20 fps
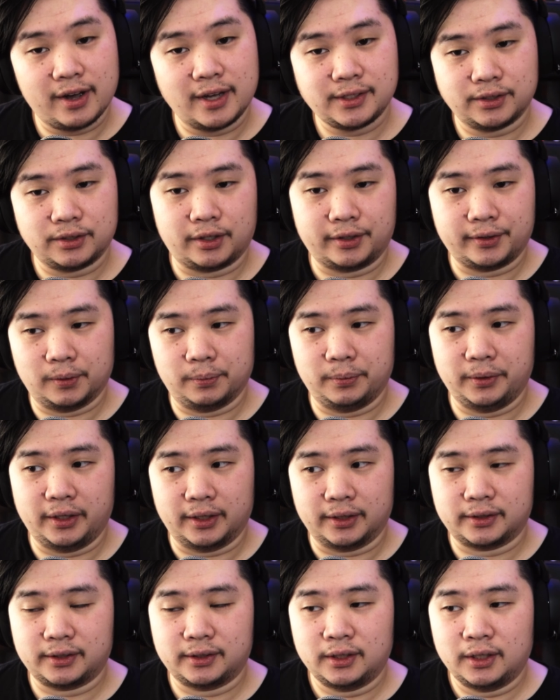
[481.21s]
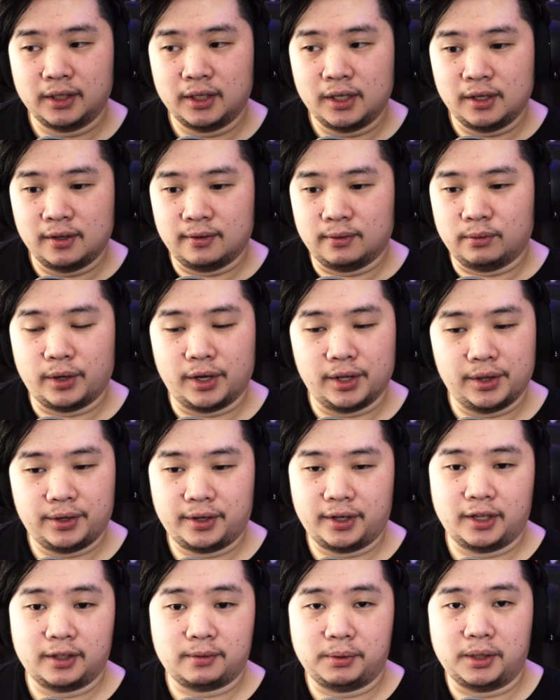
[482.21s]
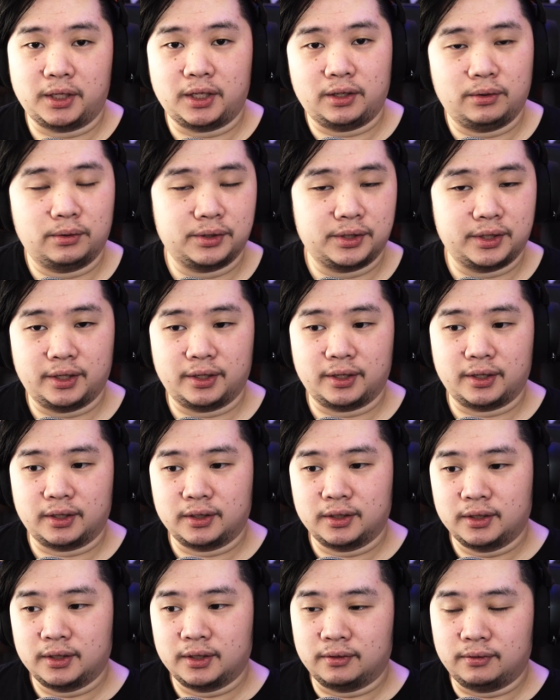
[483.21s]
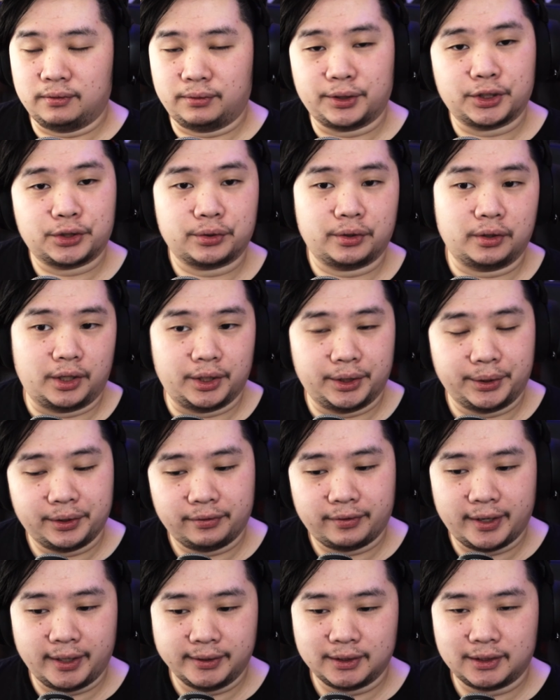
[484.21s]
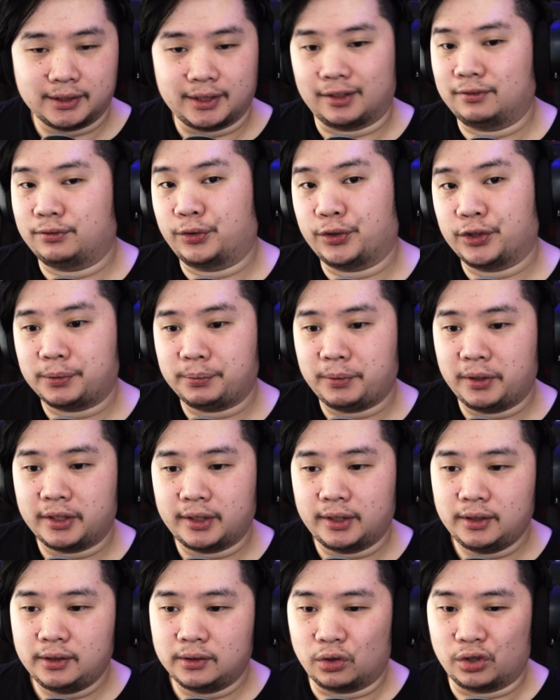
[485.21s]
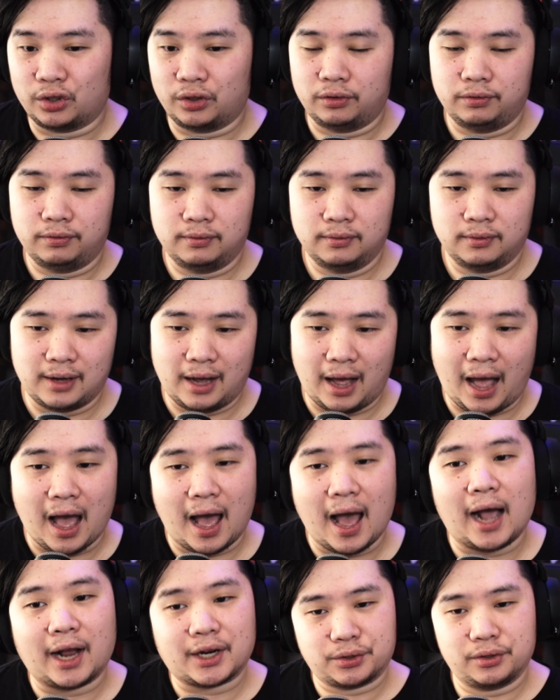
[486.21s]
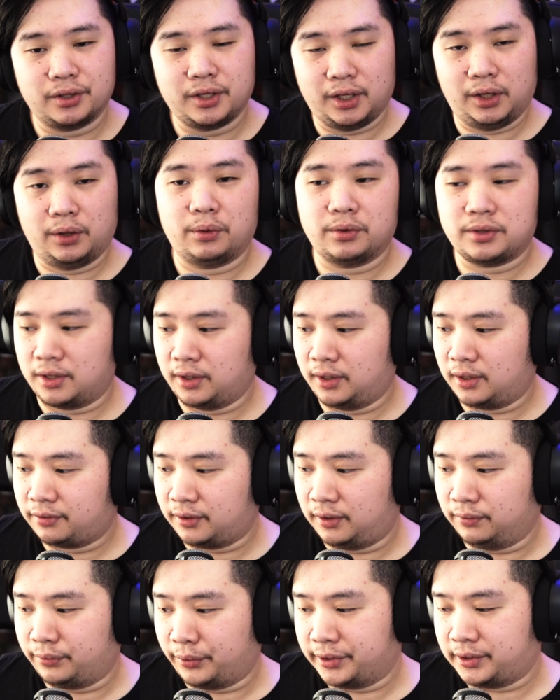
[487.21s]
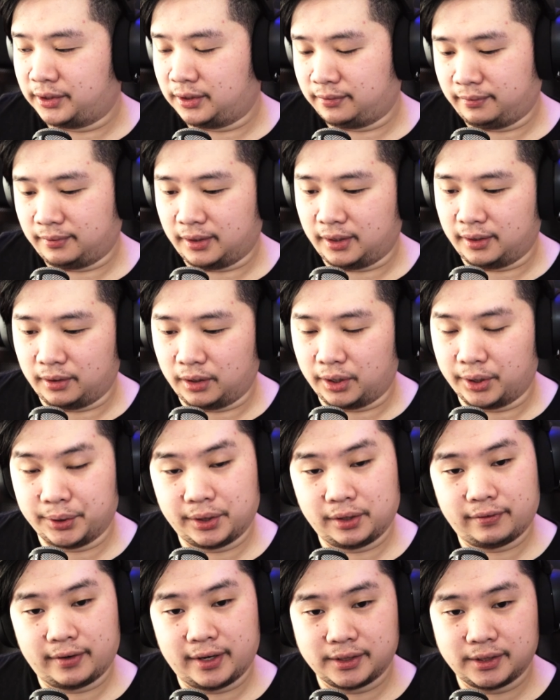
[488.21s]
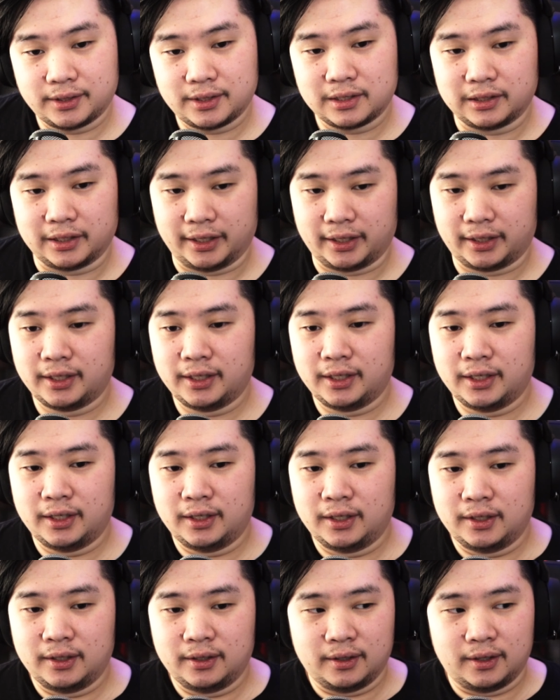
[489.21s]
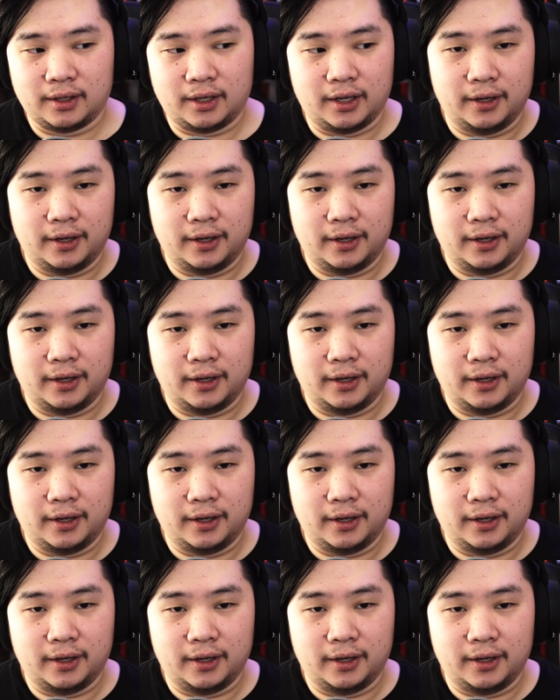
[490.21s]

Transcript: audio devices on OBS, whether it be using virtual audio devices like Voicemeeter or actually using different audio devices like